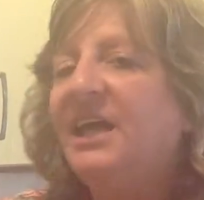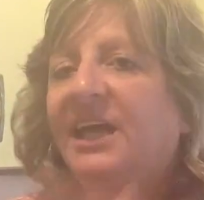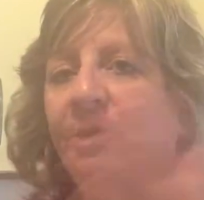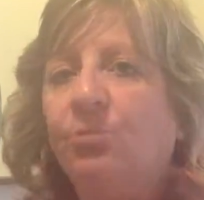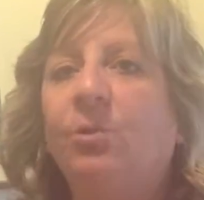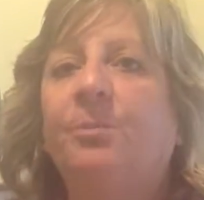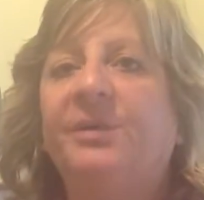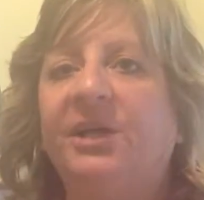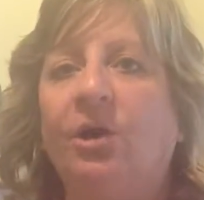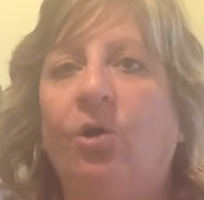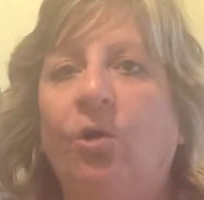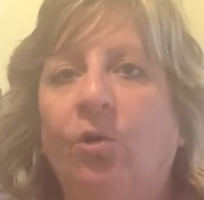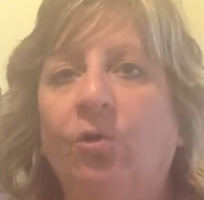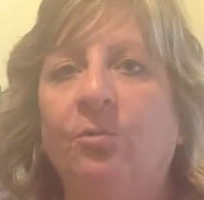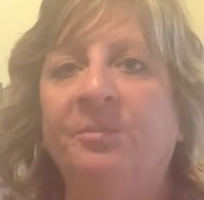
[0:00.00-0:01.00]
It will be a
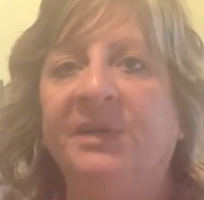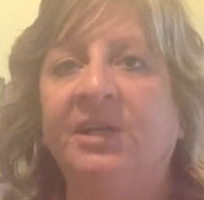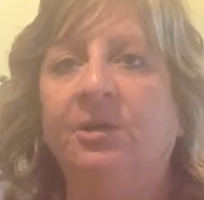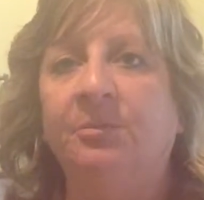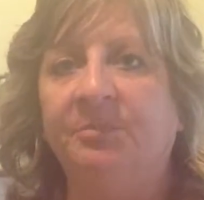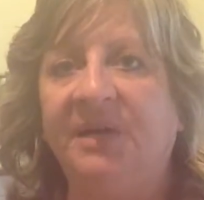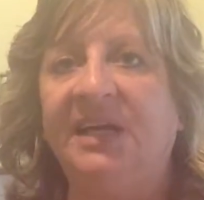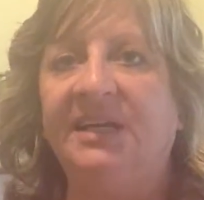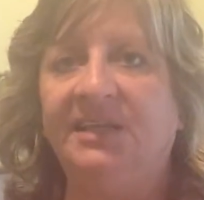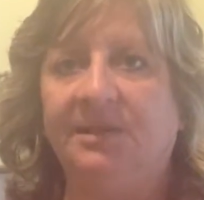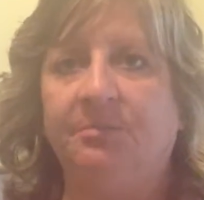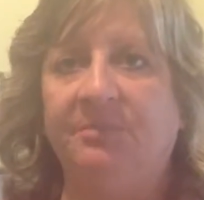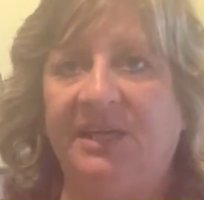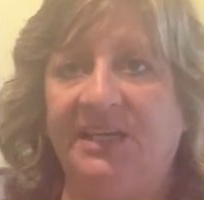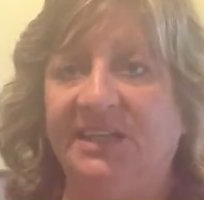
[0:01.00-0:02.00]
whole meal made
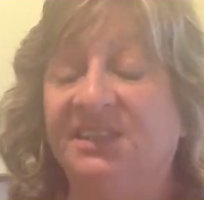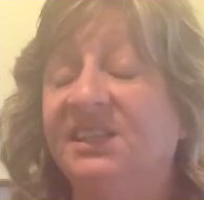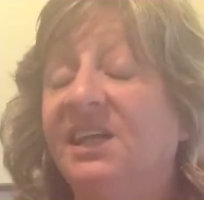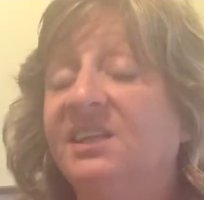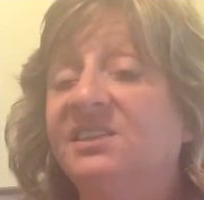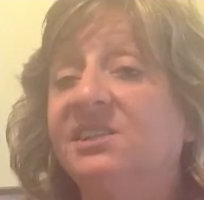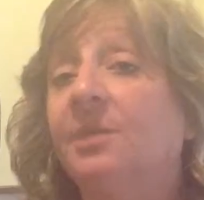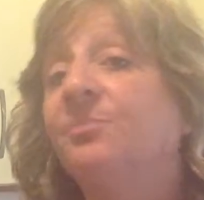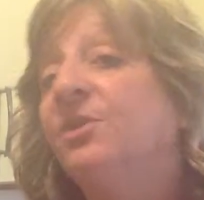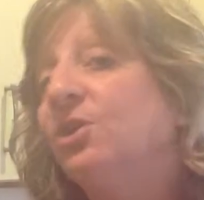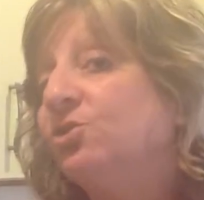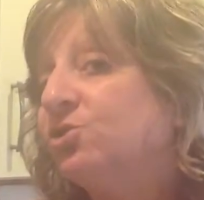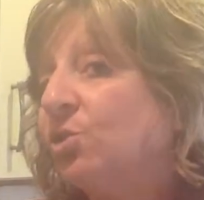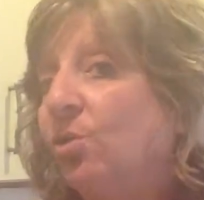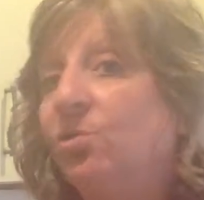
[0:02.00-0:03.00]
in minutes and
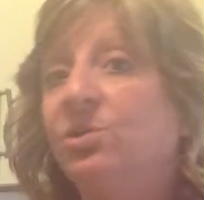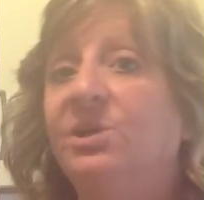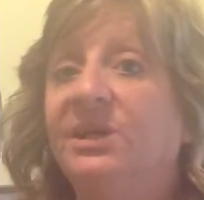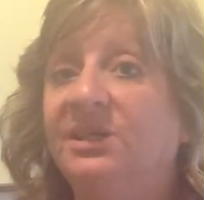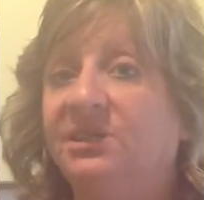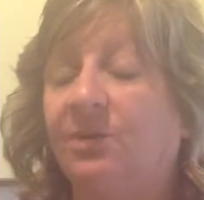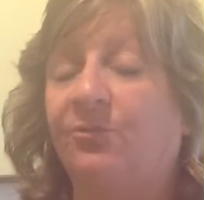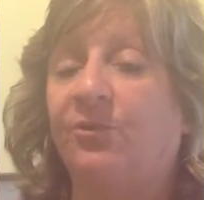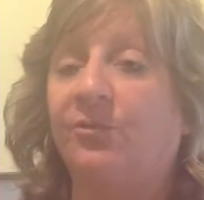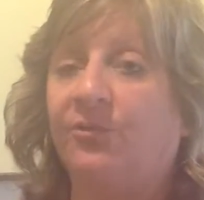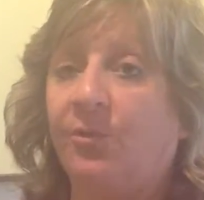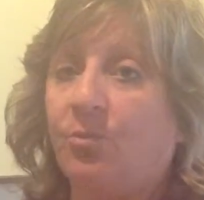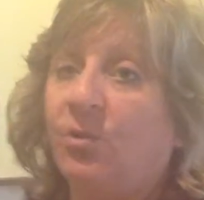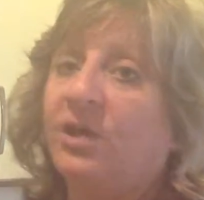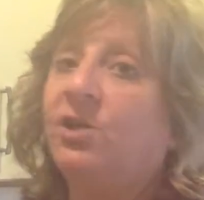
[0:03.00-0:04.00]
something totally different
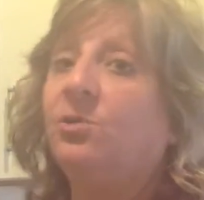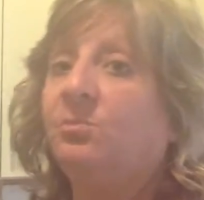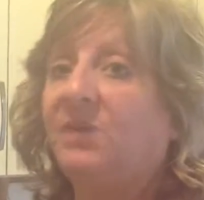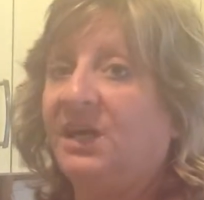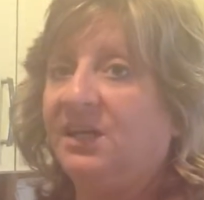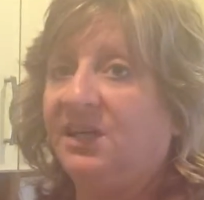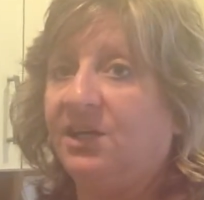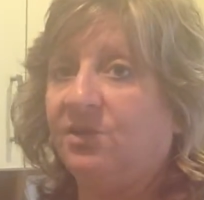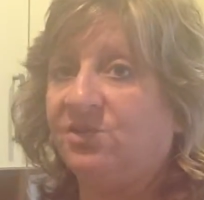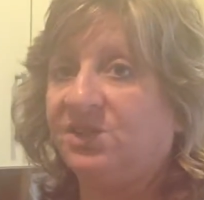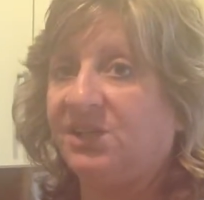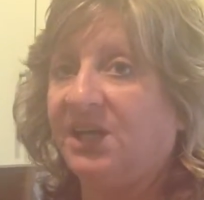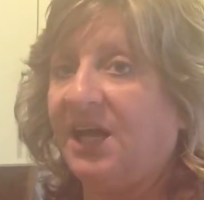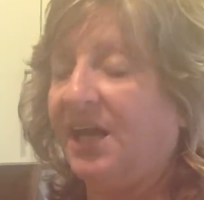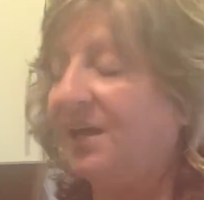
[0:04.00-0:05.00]
from what you made here
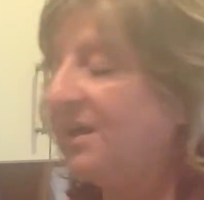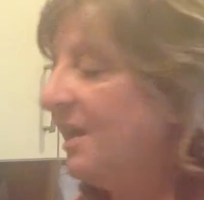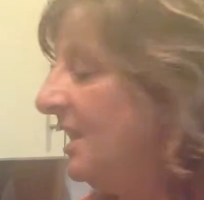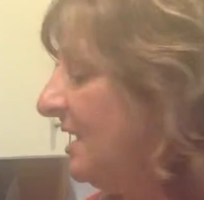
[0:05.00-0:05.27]
today.